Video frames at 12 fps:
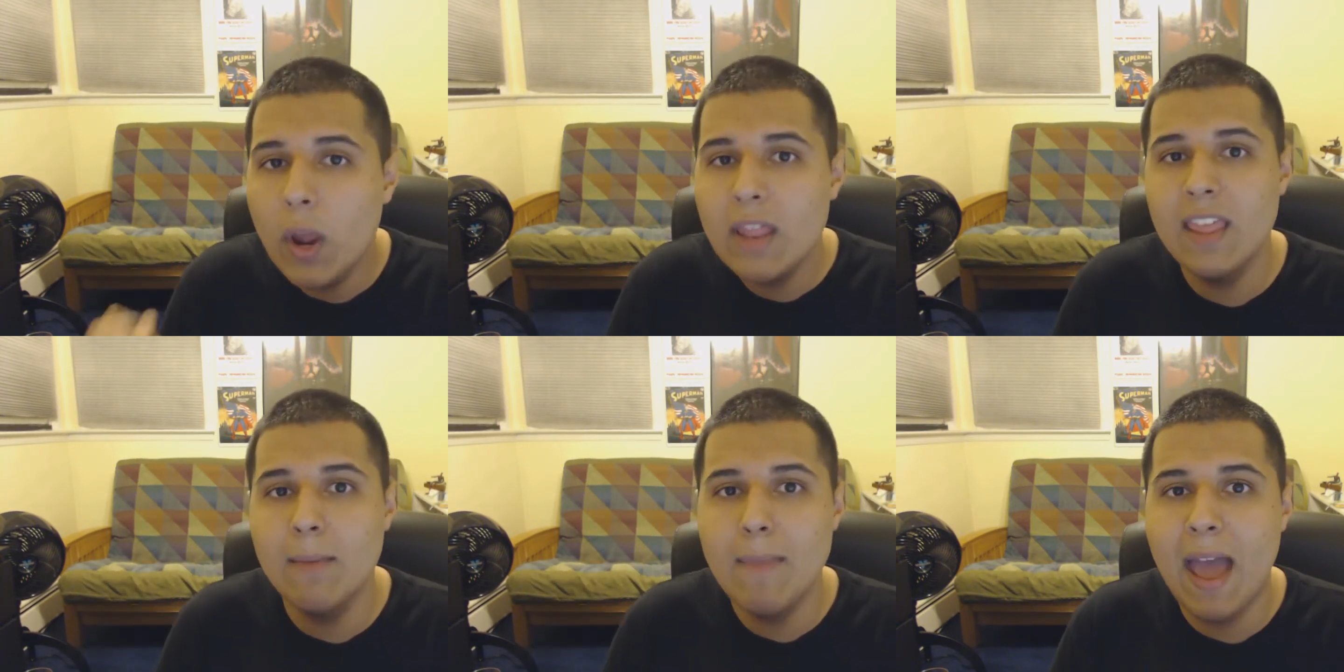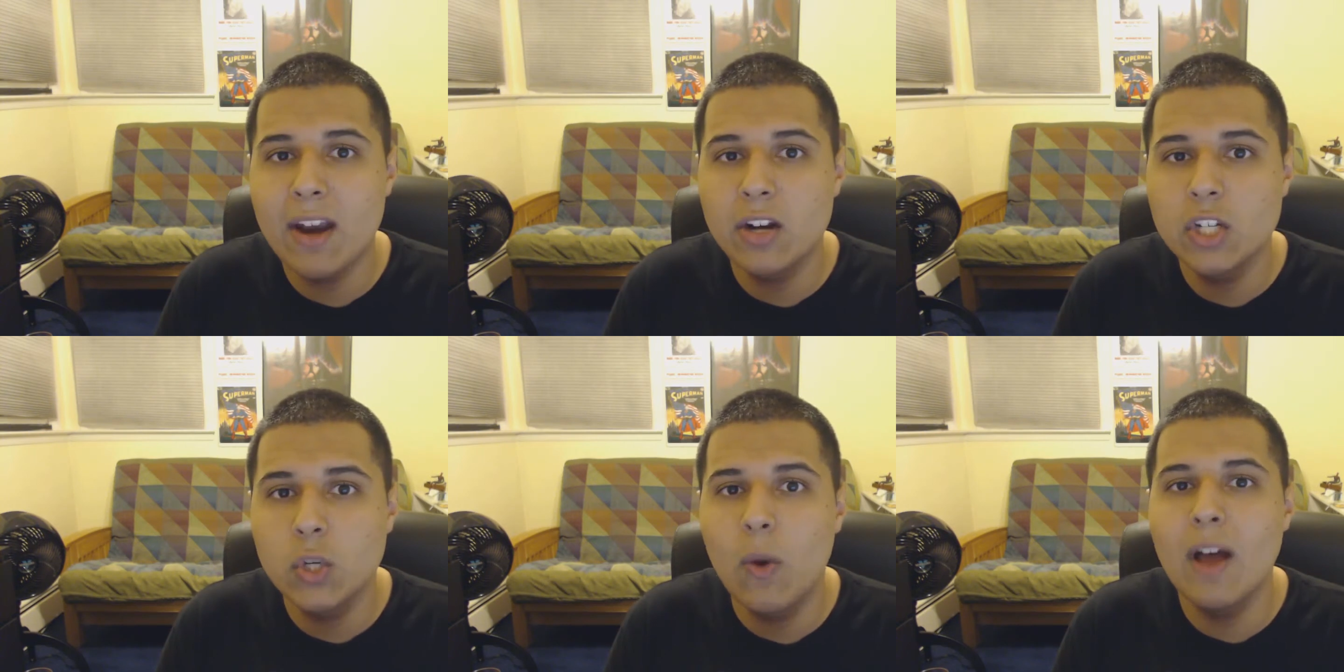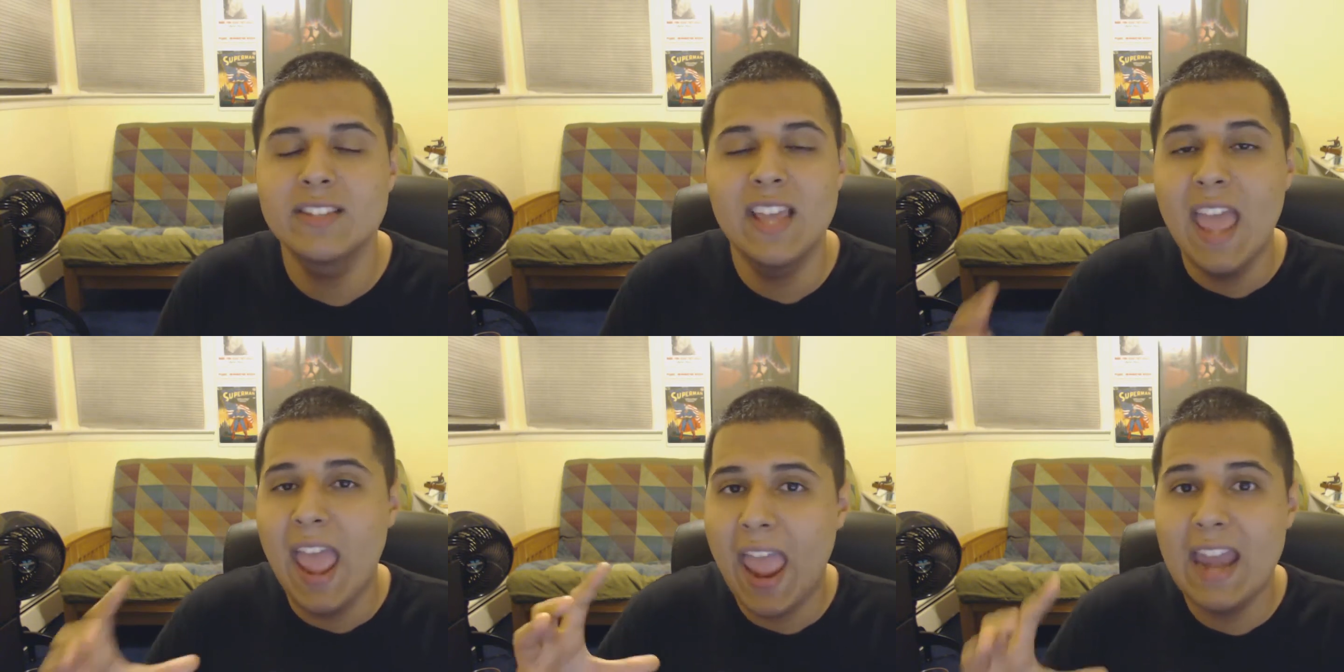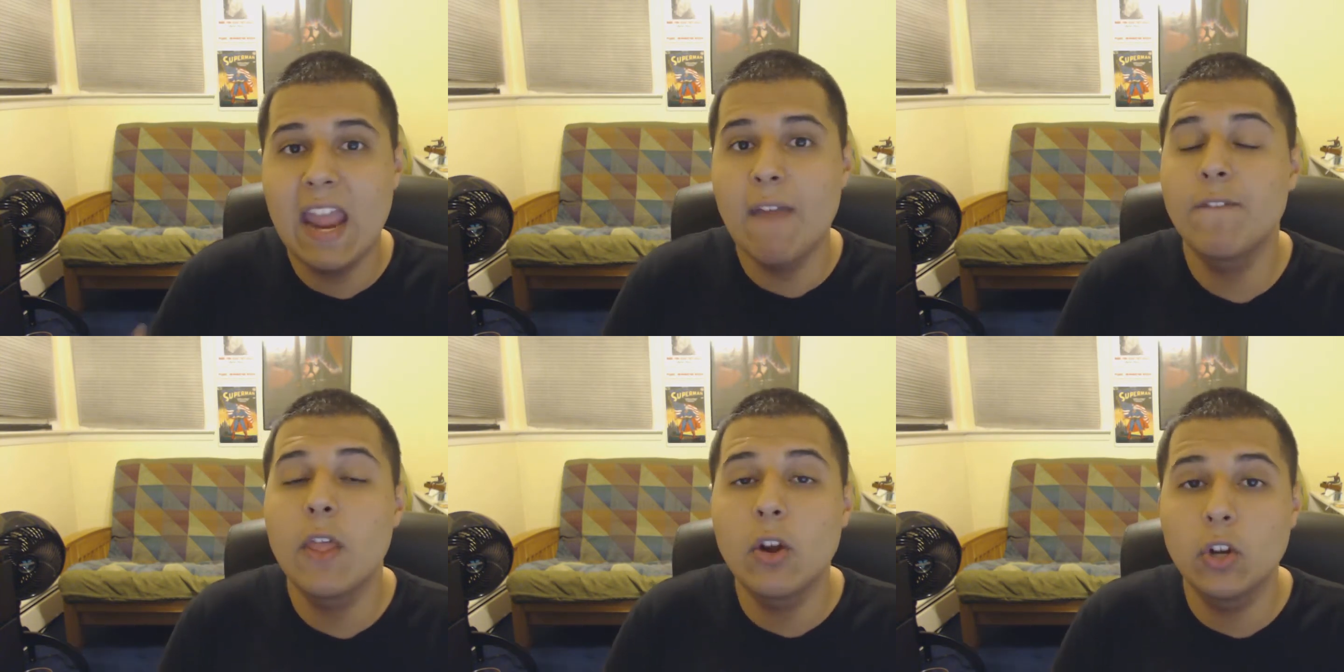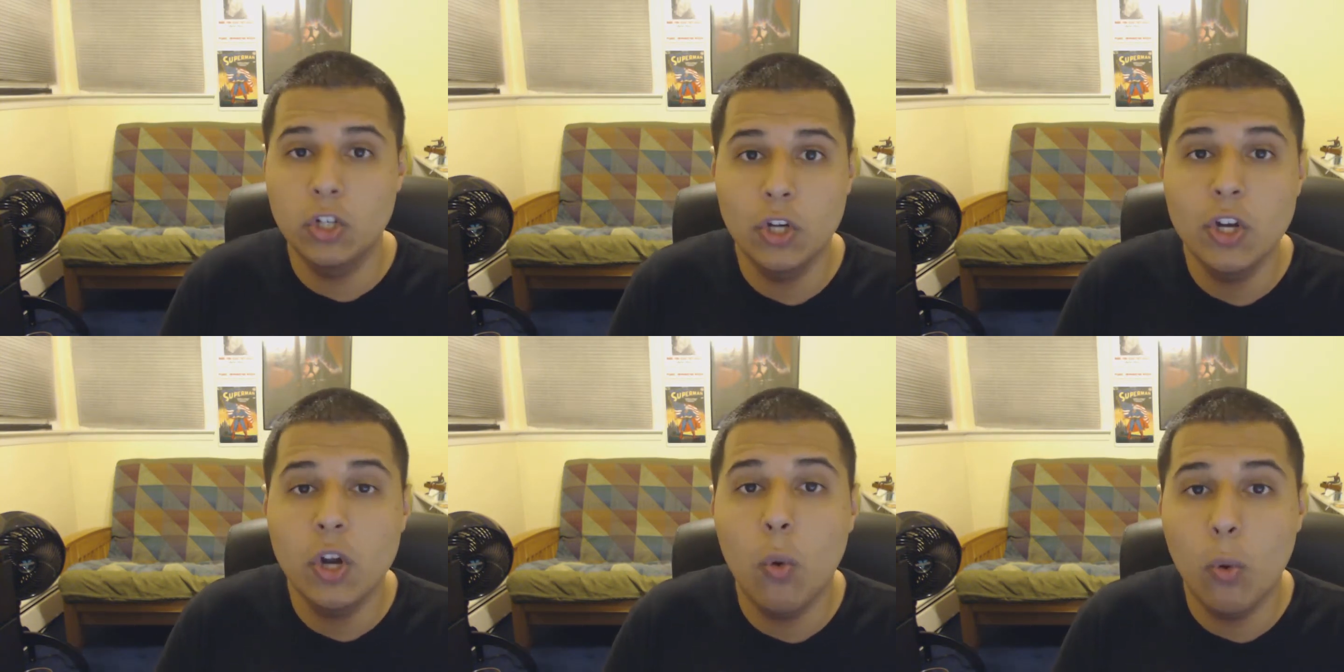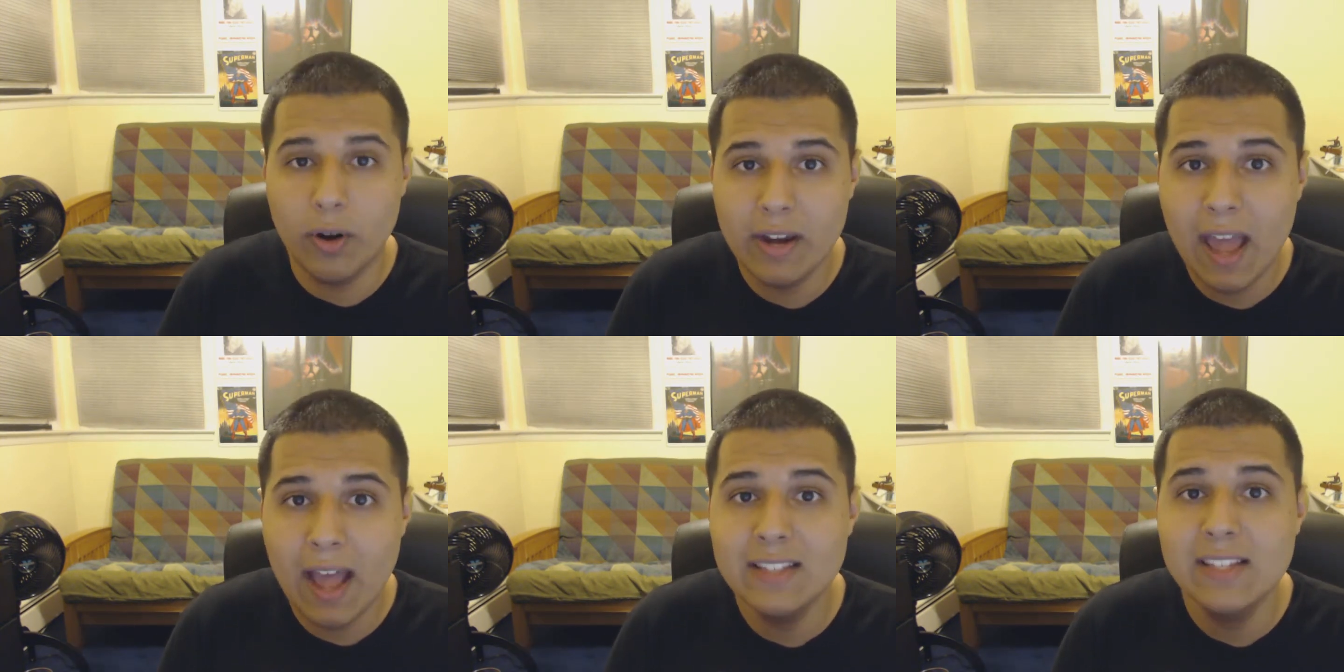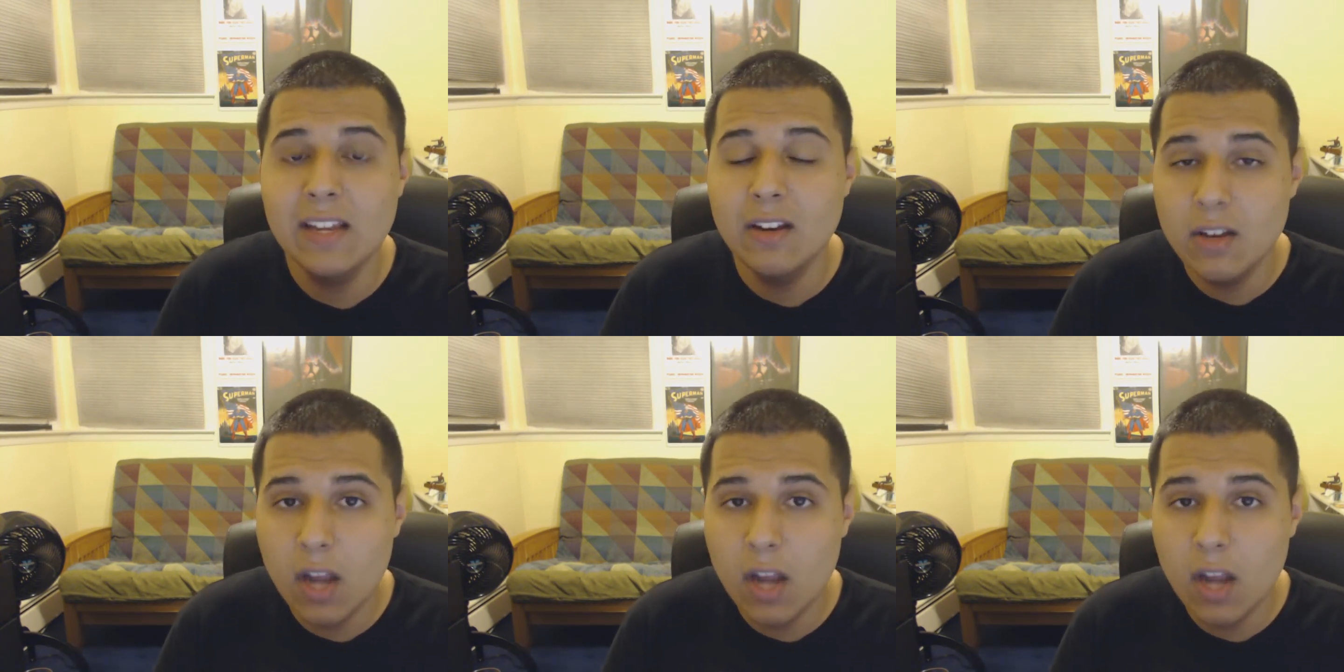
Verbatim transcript: when they matter to us and if they are good or not.